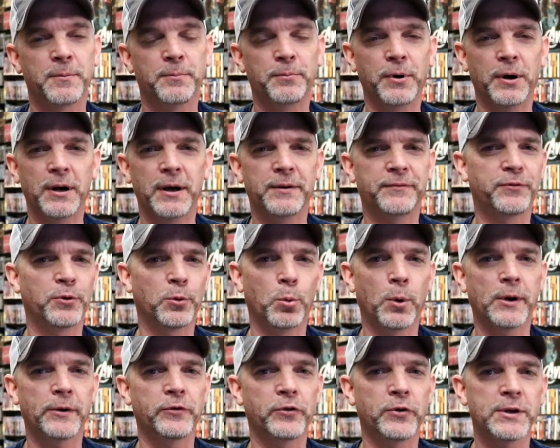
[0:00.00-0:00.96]
but for
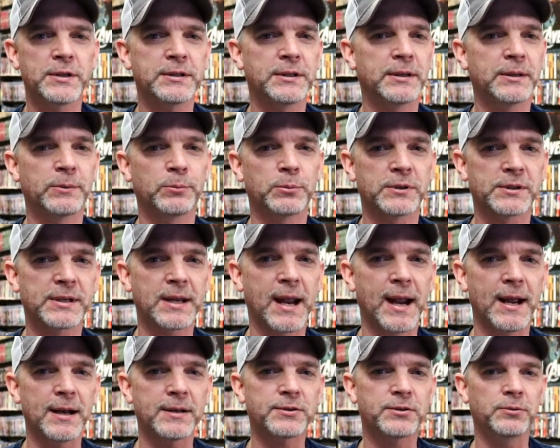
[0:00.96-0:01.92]
whatever reason it was
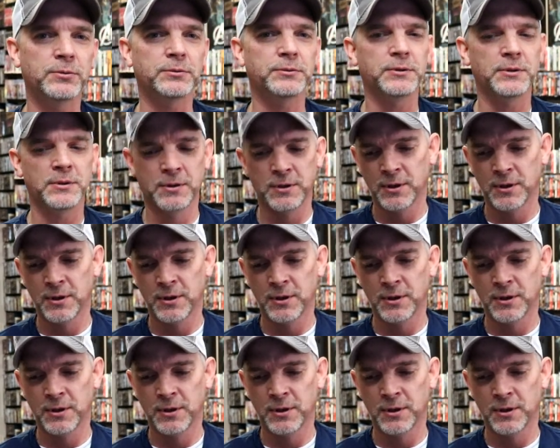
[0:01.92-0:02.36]
canceled.